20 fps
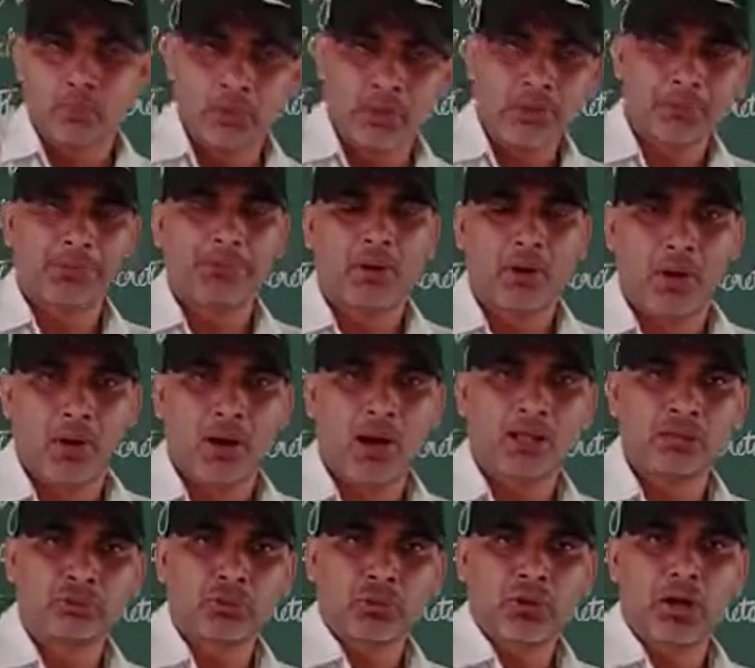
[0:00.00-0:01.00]

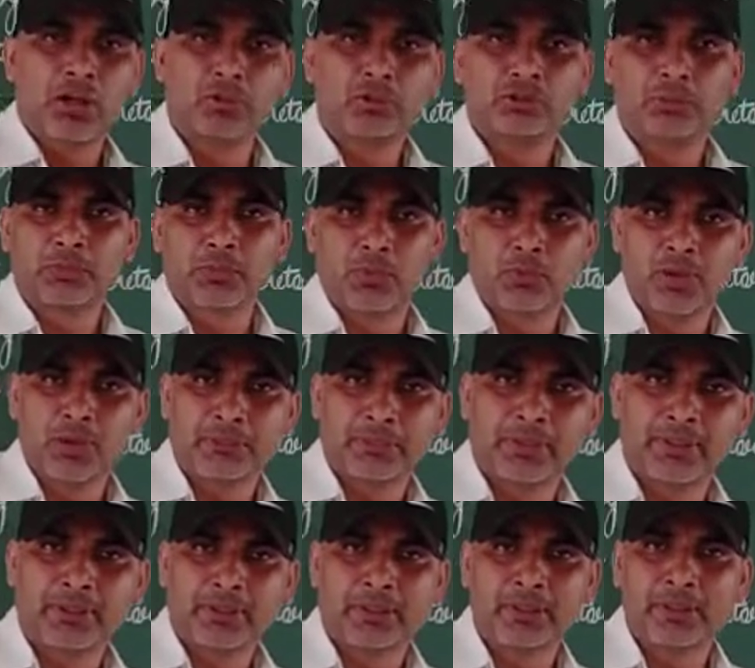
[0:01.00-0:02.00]
also called to the
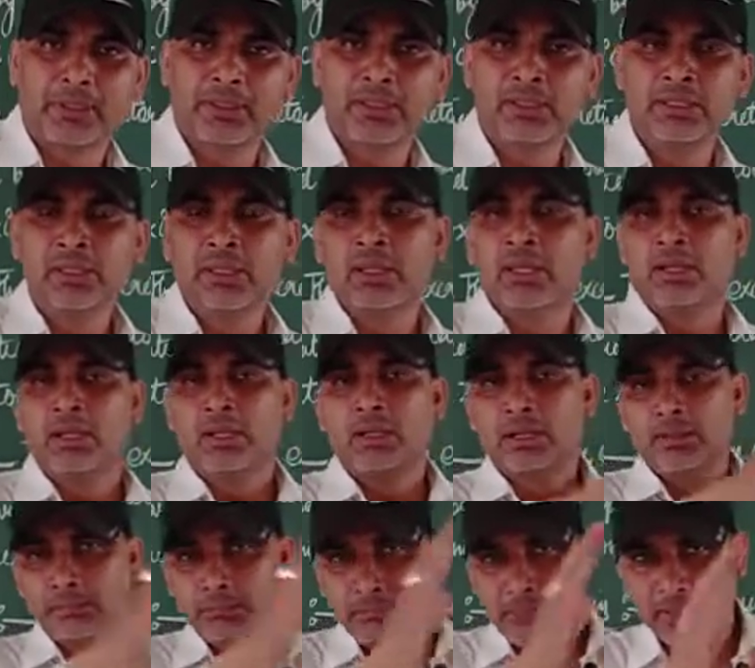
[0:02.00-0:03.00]
pronephric kidney,